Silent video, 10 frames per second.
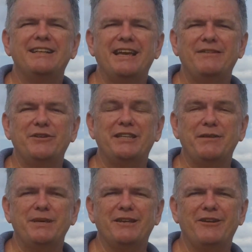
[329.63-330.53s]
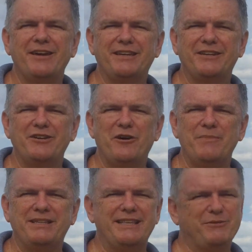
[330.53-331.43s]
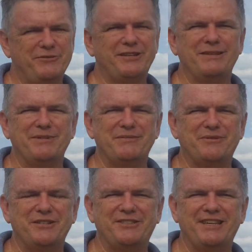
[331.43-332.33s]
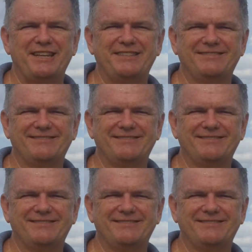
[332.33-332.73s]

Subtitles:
And if you give me a like and a comment, that would really be appreciated.